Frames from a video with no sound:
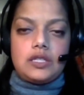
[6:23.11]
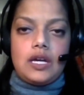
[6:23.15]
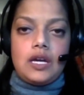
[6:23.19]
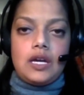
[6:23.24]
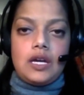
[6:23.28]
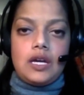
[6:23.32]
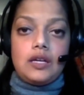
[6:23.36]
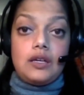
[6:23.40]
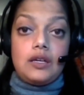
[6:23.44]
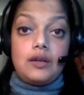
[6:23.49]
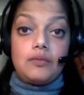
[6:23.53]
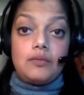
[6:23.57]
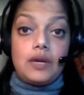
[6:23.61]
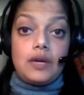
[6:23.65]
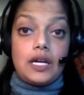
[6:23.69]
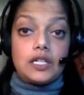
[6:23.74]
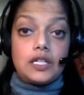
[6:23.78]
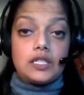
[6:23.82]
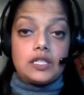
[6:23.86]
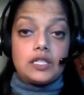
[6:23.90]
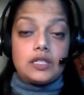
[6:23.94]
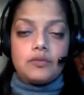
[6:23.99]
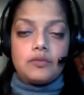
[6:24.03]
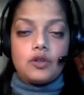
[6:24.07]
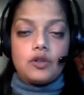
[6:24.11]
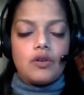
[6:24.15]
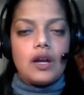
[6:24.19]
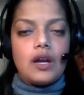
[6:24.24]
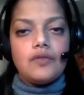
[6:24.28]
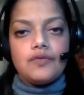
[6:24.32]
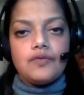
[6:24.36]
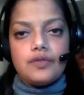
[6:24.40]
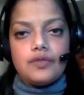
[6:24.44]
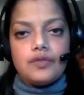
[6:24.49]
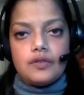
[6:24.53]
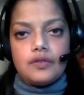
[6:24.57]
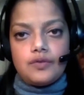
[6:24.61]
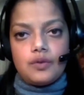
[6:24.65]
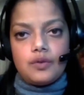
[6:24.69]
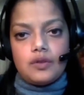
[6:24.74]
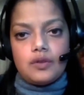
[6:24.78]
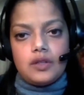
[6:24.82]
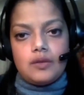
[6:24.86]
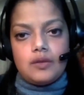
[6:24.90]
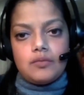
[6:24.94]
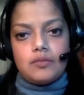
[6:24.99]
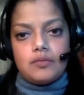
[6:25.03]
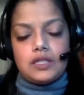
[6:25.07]
I'm grateful for
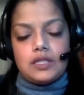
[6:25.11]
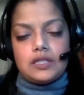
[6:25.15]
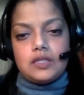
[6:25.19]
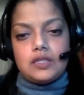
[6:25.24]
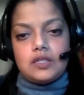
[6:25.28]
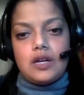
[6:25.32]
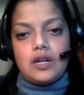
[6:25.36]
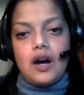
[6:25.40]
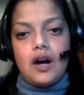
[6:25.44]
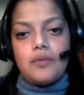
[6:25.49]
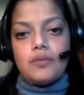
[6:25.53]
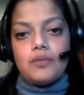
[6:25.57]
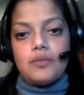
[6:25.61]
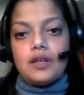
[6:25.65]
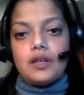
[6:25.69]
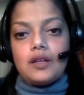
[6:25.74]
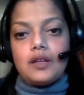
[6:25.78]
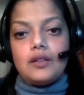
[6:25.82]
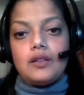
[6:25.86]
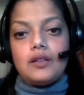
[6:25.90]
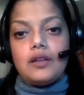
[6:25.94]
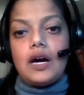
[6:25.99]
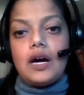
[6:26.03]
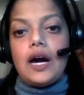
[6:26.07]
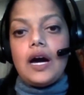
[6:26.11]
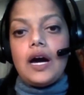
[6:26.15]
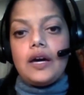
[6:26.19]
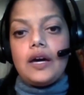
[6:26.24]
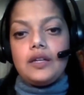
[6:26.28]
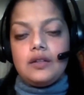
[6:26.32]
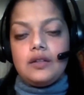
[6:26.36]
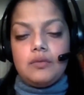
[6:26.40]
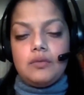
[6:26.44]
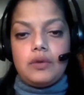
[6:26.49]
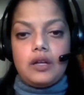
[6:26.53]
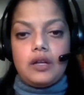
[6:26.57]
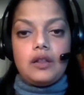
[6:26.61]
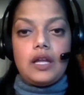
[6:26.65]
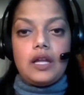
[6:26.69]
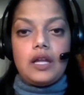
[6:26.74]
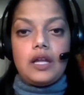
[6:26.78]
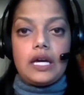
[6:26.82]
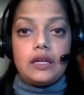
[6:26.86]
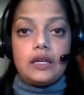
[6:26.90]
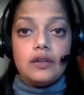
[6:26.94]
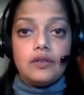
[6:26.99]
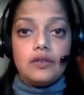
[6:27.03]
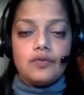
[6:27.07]
them, because it's taught me a lot about
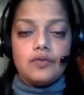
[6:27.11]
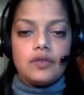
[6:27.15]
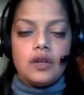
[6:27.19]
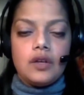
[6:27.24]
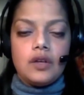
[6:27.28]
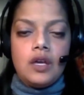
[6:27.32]
life,